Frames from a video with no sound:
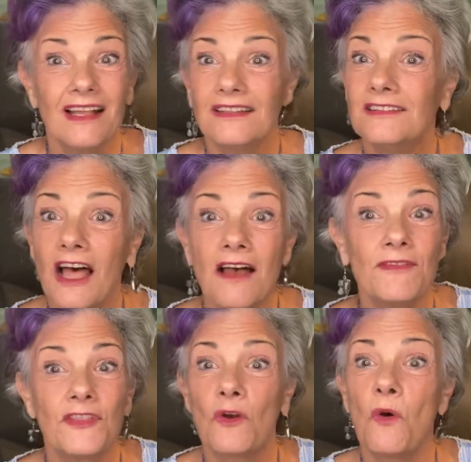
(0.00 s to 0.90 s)
Love
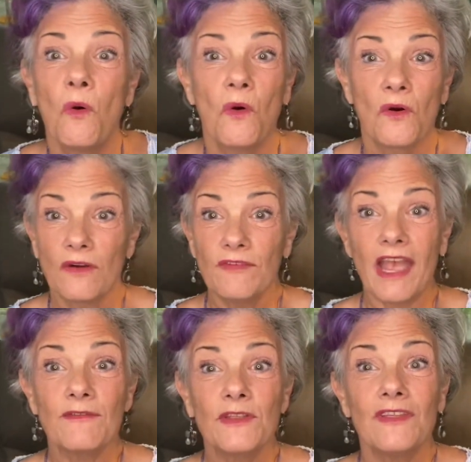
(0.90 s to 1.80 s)
at the core of
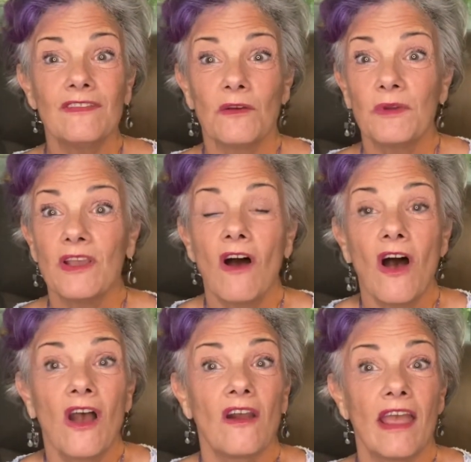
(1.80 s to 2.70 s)
everything that we
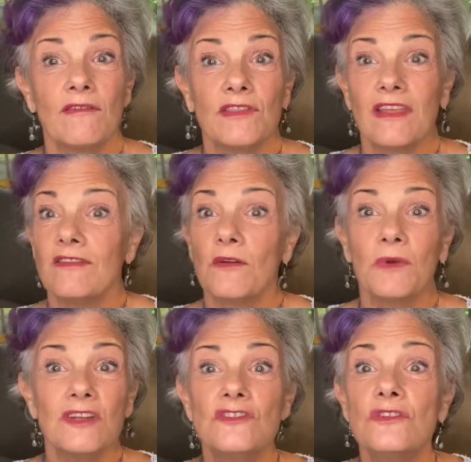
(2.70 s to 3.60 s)
are, everything that
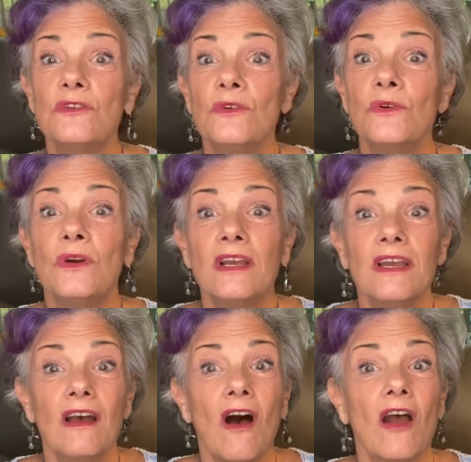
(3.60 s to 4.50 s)
we do,
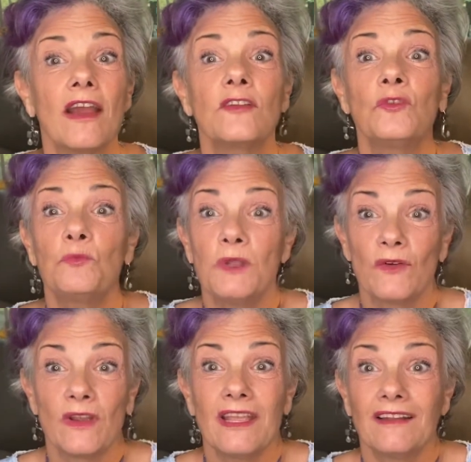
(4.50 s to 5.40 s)
our
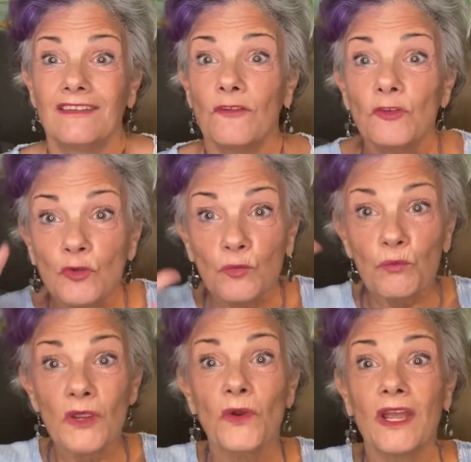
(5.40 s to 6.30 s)
experience of
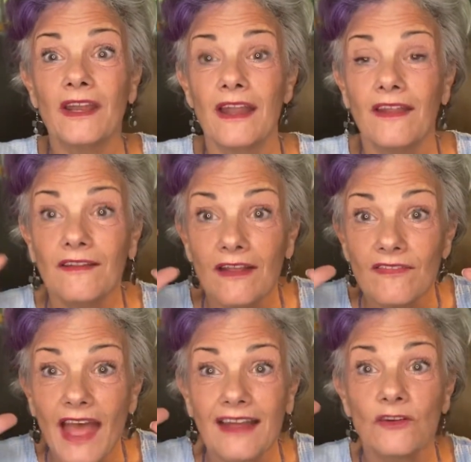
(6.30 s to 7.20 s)
spirit and
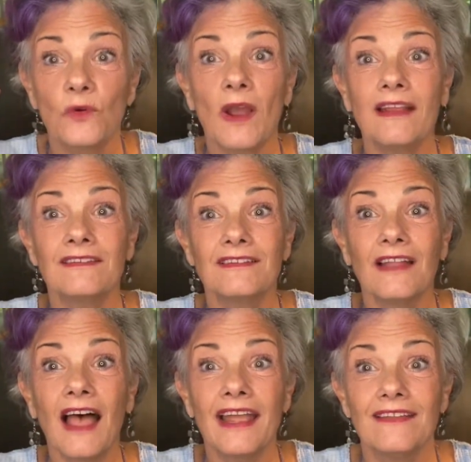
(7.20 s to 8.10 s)
that Christ
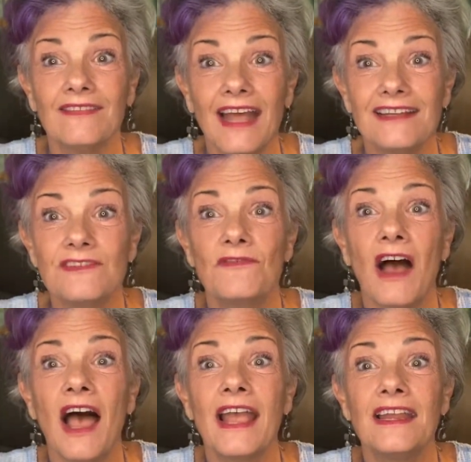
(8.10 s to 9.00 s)
light and that
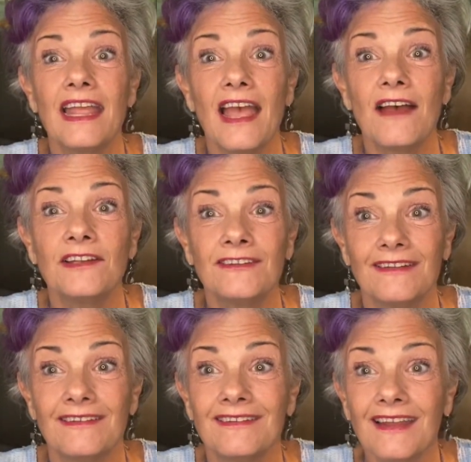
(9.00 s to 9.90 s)
divine
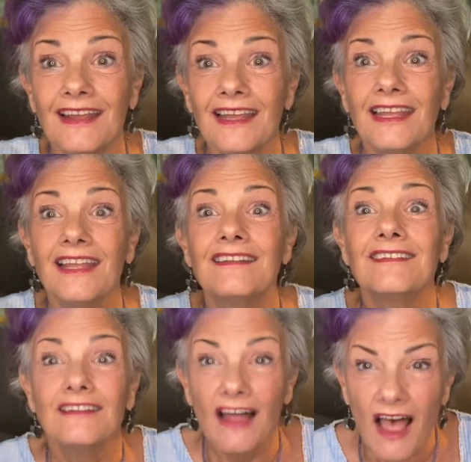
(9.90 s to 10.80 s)
essence is
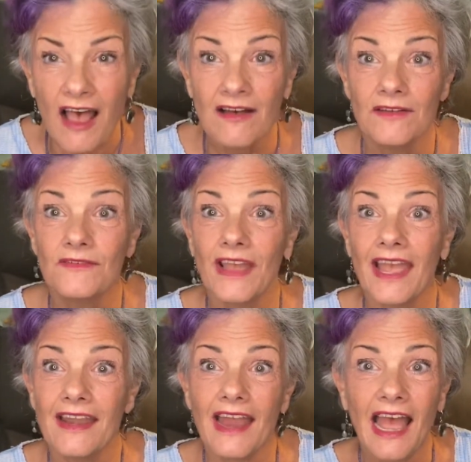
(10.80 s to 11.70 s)
love,
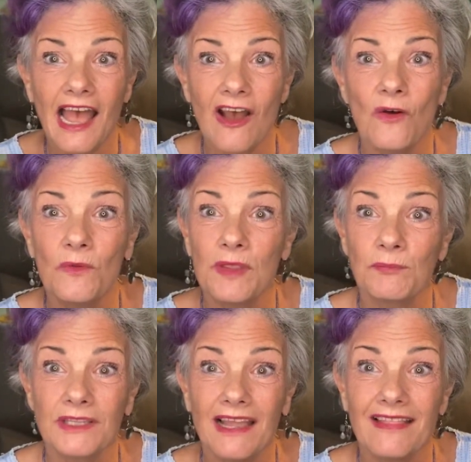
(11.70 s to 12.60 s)
and how we
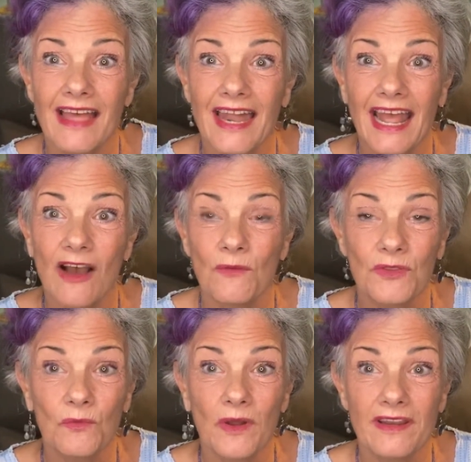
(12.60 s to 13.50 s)
play that out
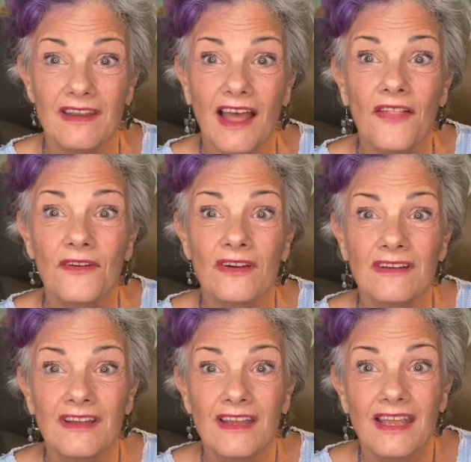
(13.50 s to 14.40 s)
with one another
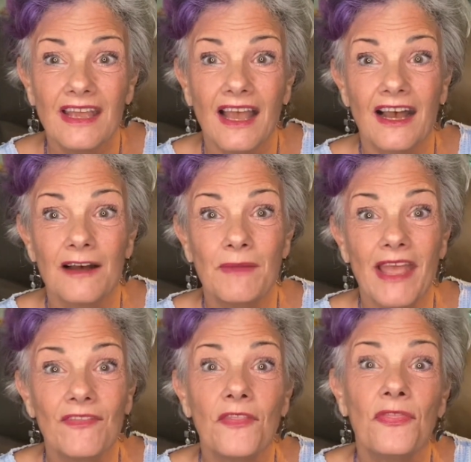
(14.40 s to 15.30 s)

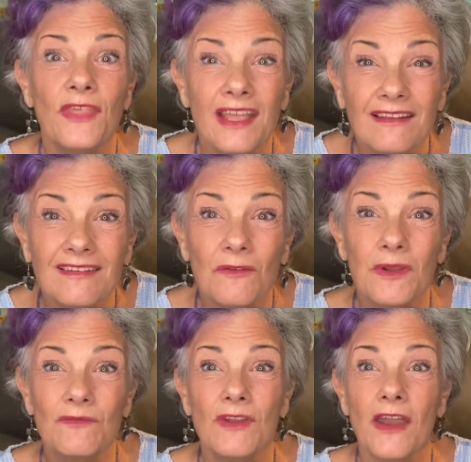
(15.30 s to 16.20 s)
and the things that
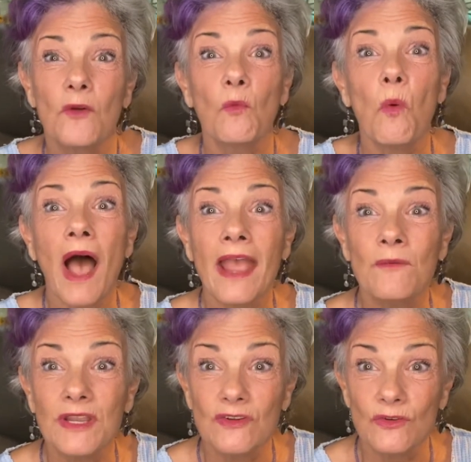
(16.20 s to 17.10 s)
we've done and why
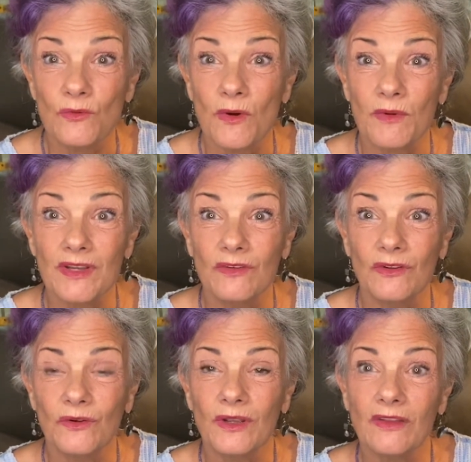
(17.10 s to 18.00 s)
we do what we
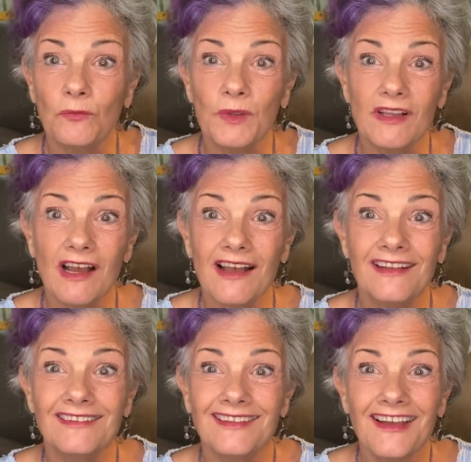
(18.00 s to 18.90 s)
do is
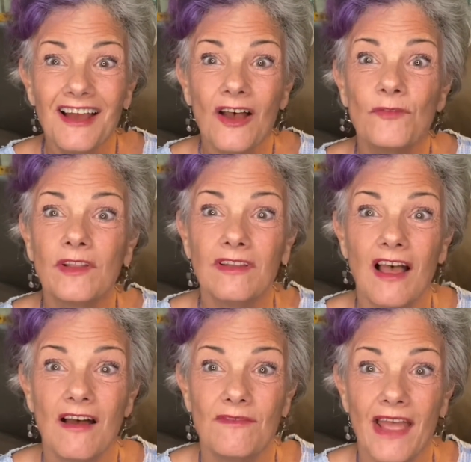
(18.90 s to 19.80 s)
because of the
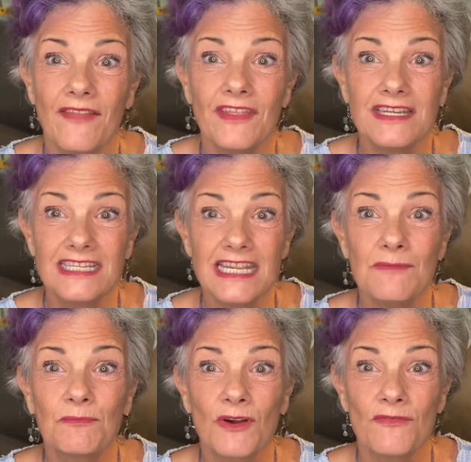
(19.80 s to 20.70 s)
love and the
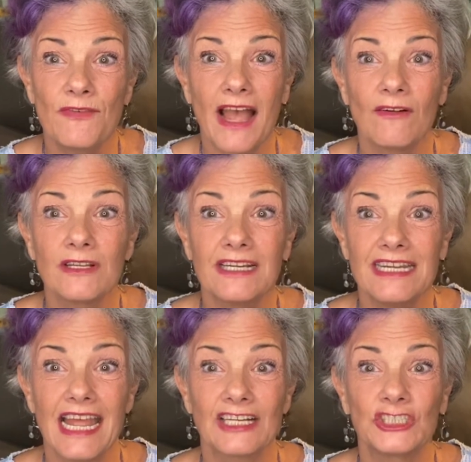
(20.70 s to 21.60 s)
deep, profound
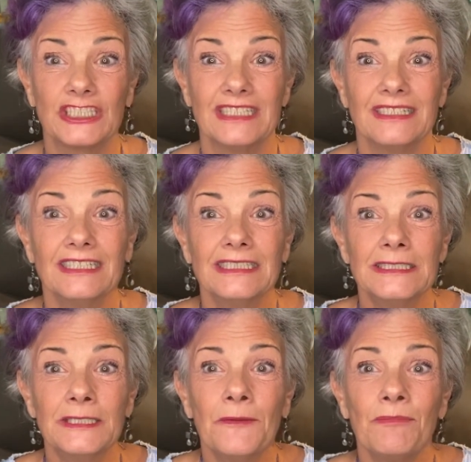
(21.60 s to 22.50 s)
connection.
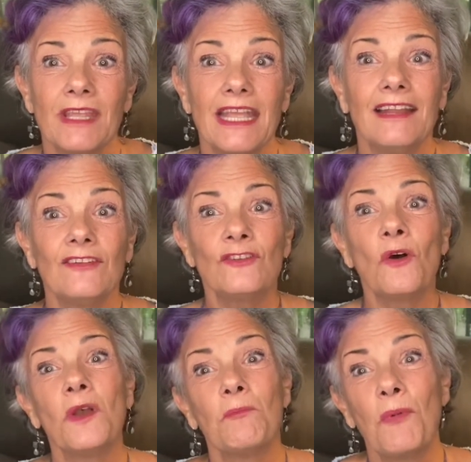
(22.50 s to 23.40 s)
It is
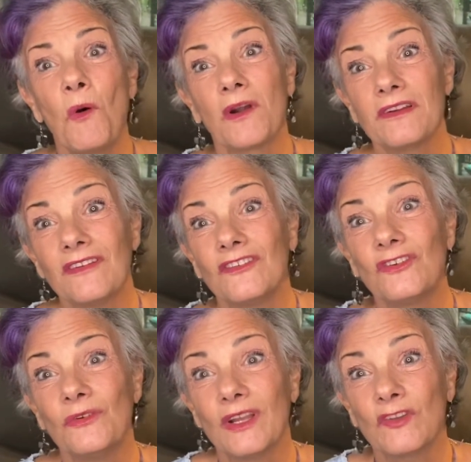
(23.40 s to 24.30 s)
so important
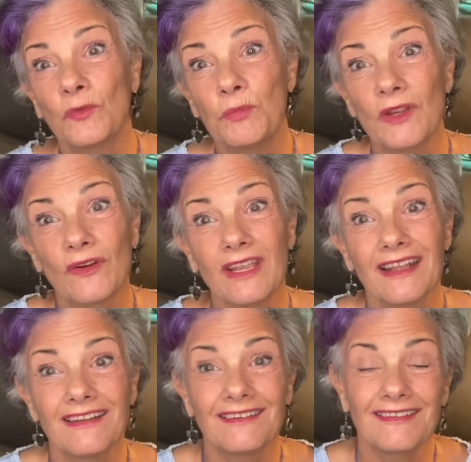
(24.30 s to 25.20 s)
to
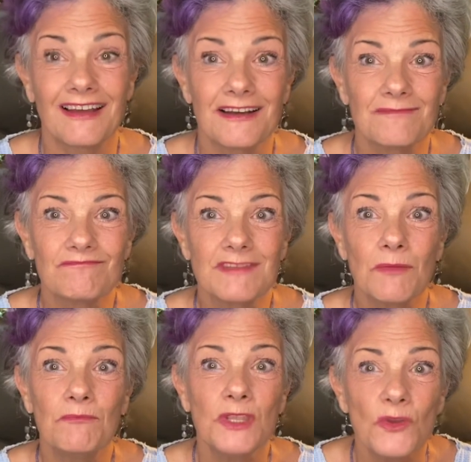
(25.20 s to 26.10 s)
experience
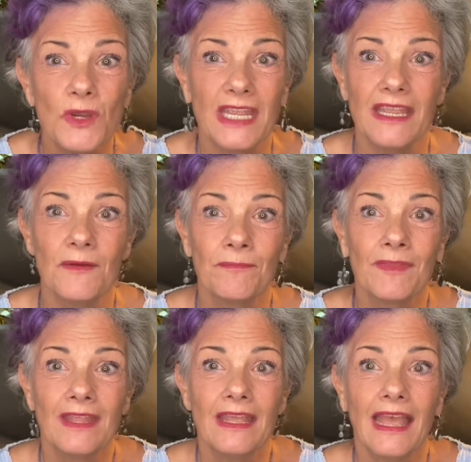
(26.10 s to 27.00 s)
the beauty
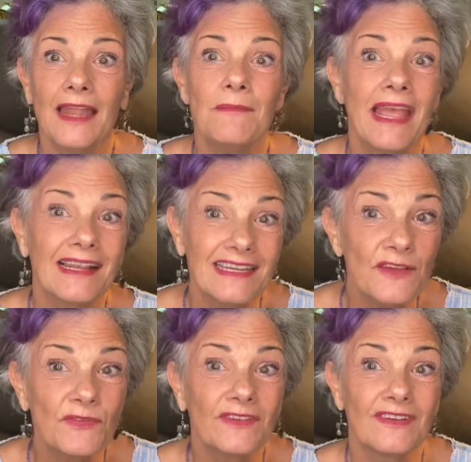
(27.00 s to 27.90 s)
and
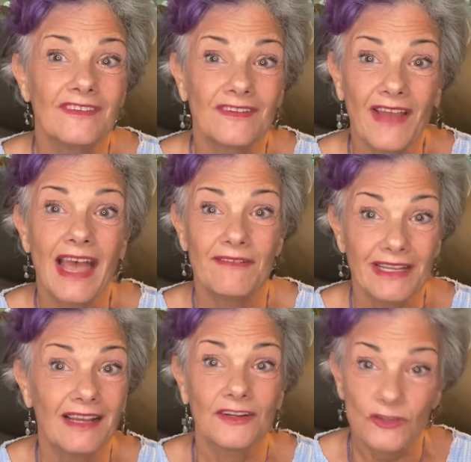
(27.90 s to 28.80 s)
magnificence of
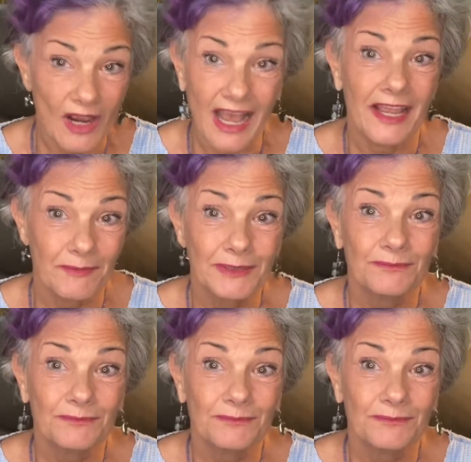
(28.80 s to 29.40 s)
having a tribe.